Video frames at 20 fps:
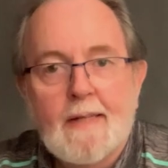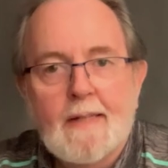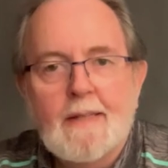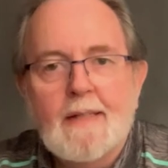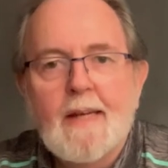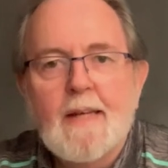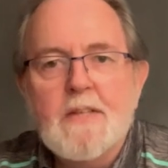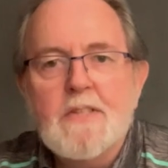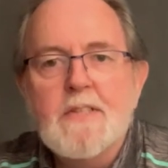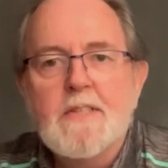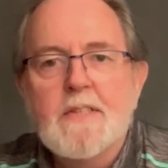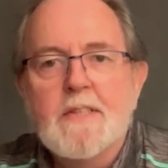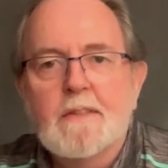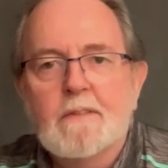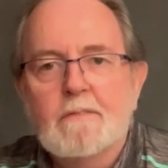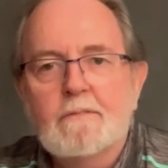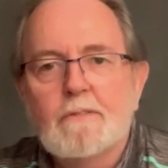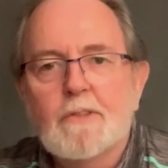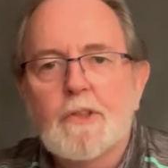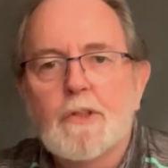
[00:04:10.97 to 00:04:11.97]
Yes,
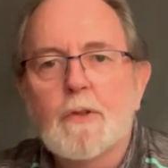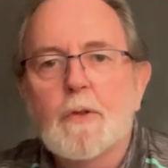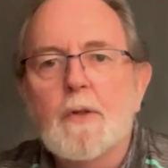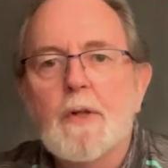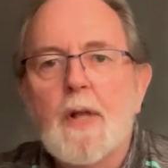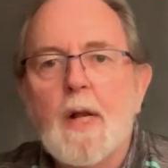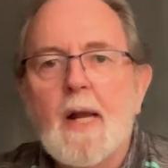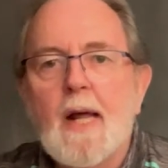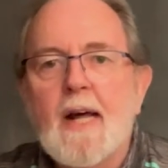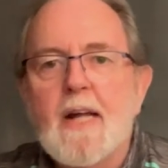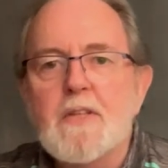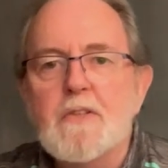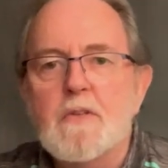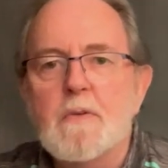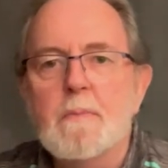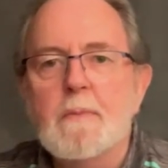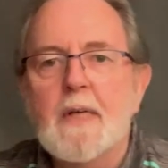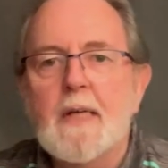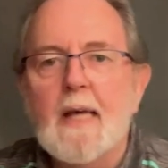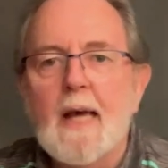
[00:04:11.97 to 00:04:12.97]
two of the lads
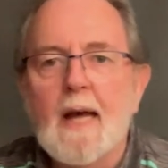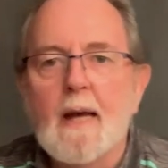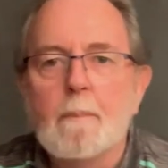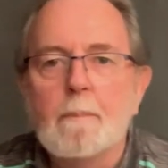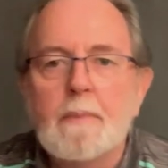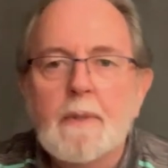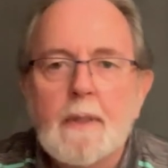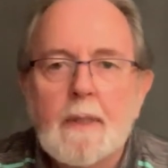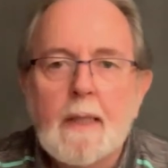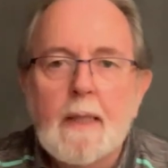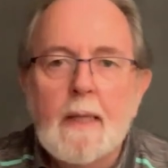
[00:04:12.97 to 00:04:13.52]
from the camp